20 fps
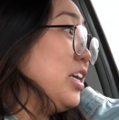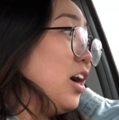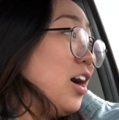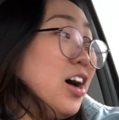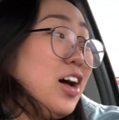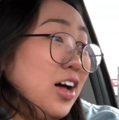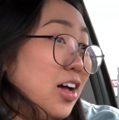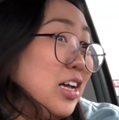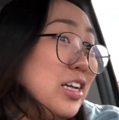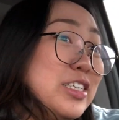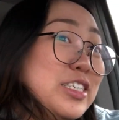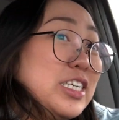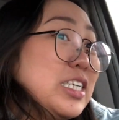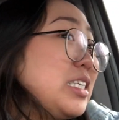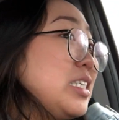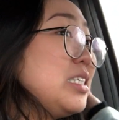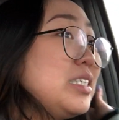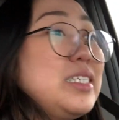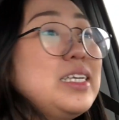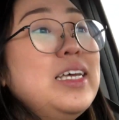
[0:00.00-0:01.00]
Y'all
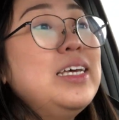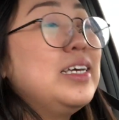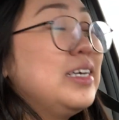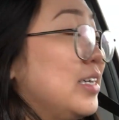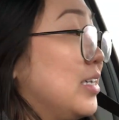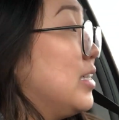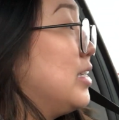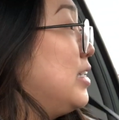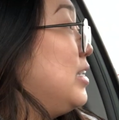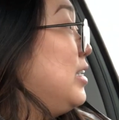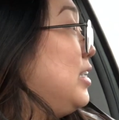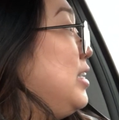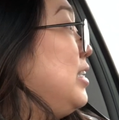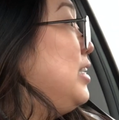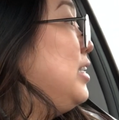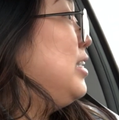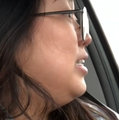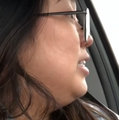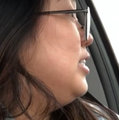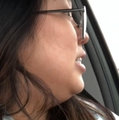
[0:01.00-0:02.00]
just
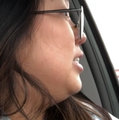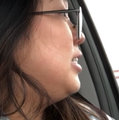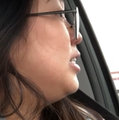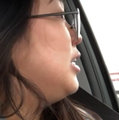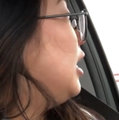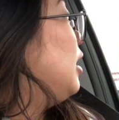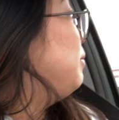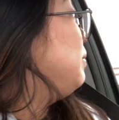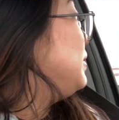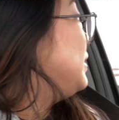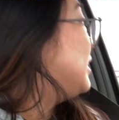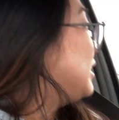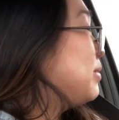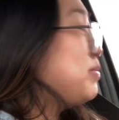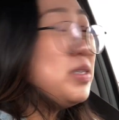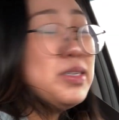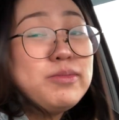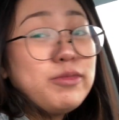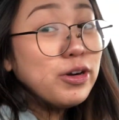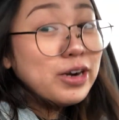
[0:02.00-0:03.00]
just name me
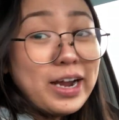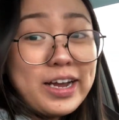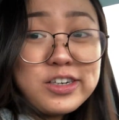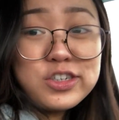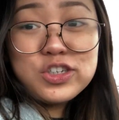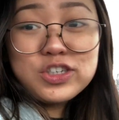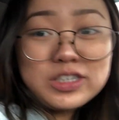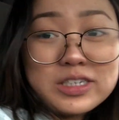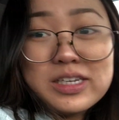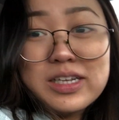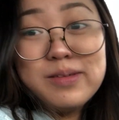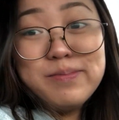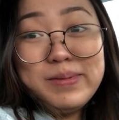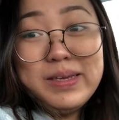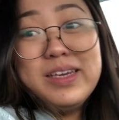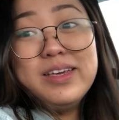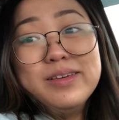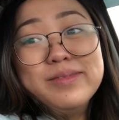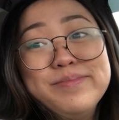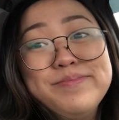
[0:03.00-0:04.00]
someone more extra than
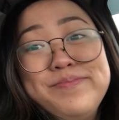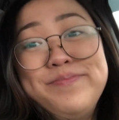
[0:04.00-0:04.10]
me.